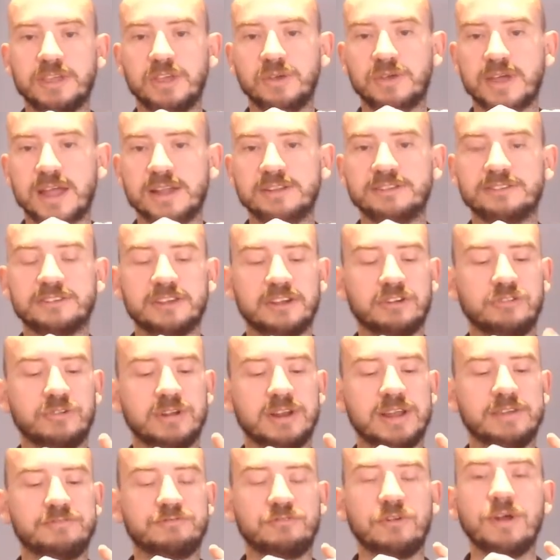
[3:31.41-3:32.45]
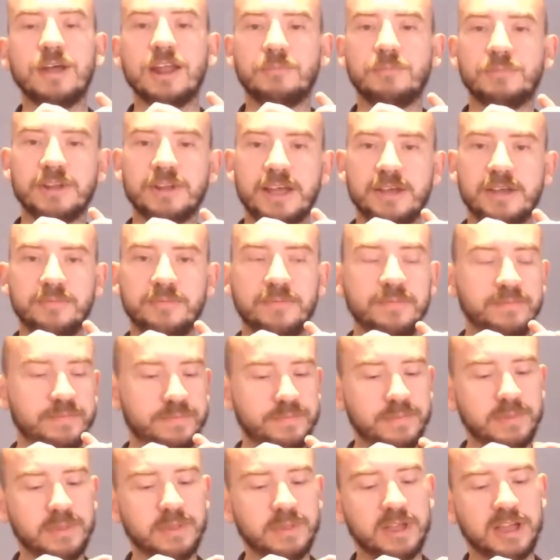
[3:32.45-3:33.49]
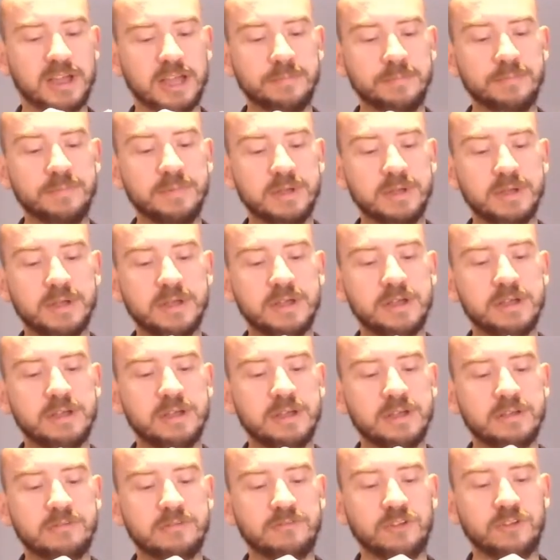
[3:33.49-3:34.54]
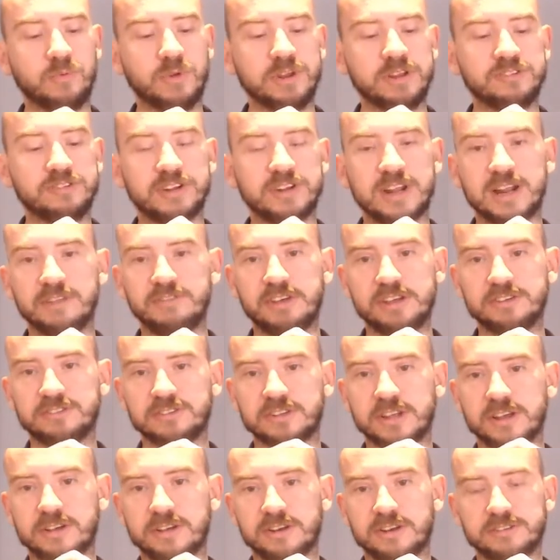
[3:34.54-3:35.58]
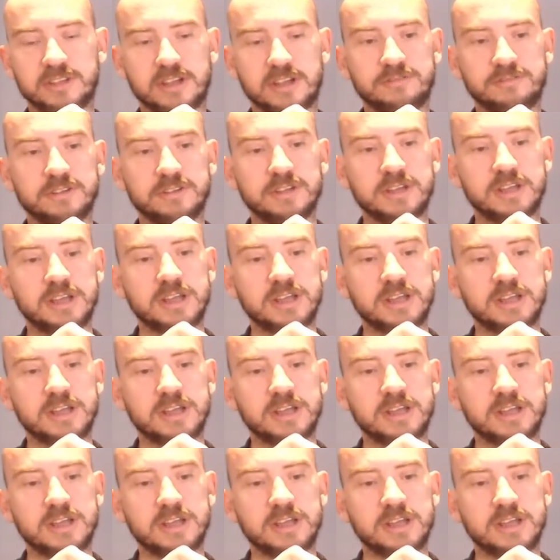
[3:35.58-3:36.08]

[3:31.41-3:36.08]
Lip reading: You can zero it left, right, up and down for your windage and elevation, that kind of stuff.